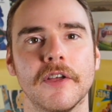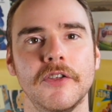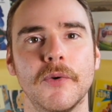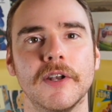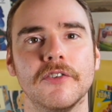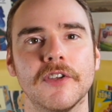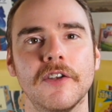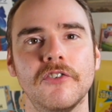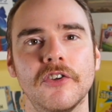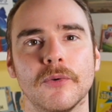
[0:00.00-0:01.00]
you can
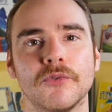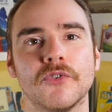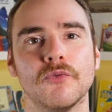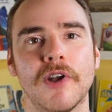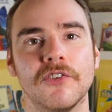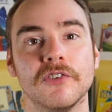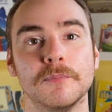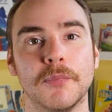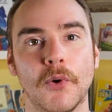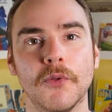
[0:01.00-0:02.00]
instead choose to wrestle
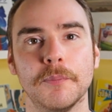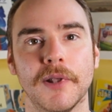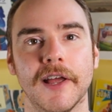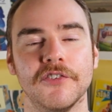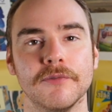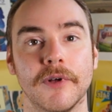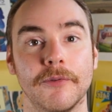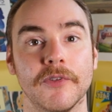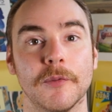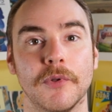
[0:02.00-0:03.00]
both players
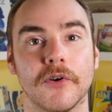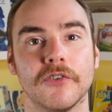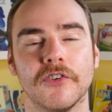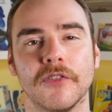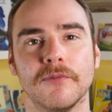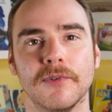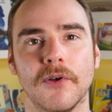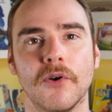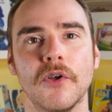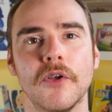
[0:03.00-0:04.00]
involved in the block to the
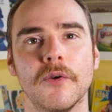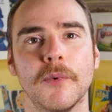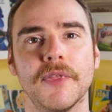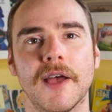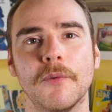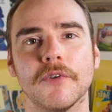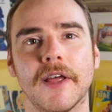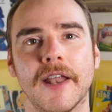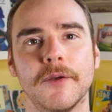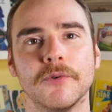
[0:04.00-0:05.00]
floor without
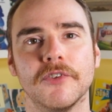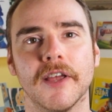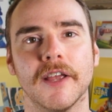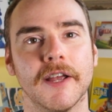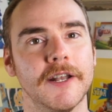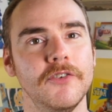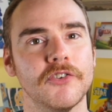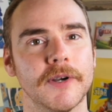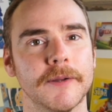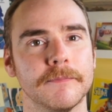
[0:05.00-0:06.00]
anyone taking an injury.